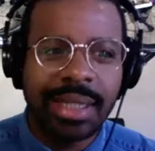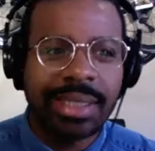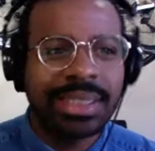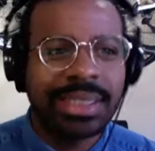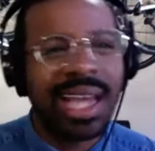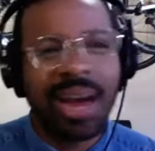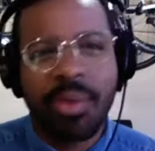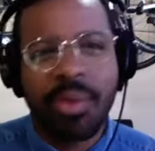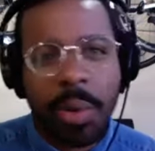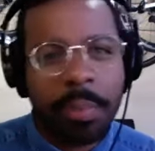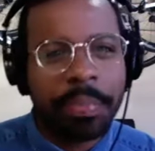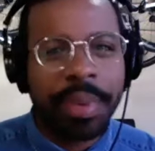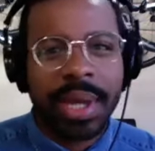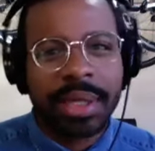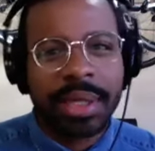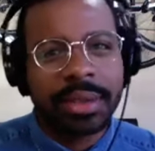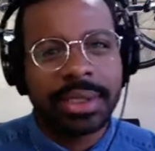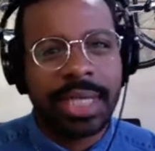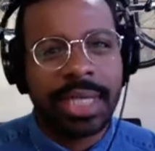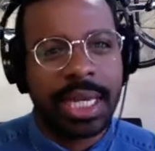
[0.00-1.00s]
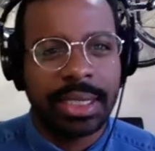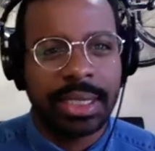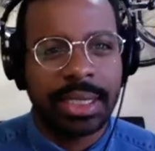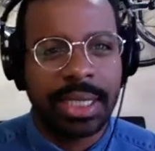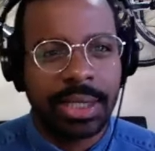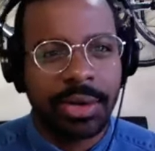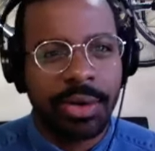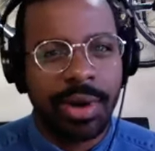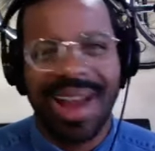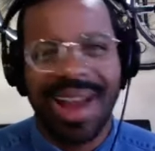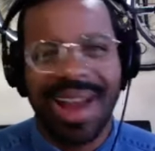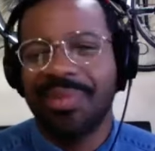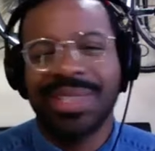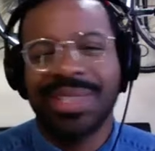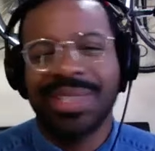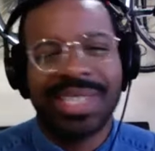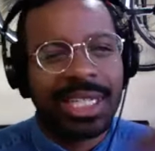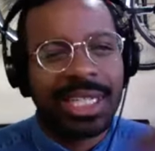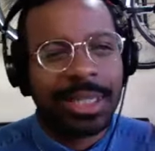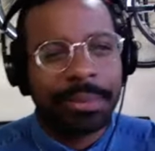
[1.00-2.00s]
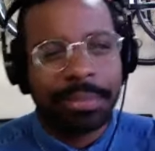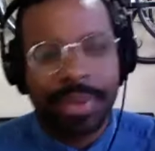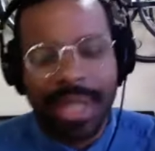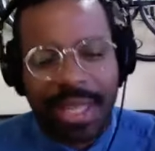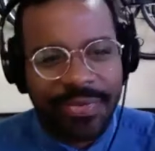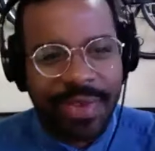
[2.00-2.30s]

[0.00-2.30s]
Say, I want better technique, or I wish I could play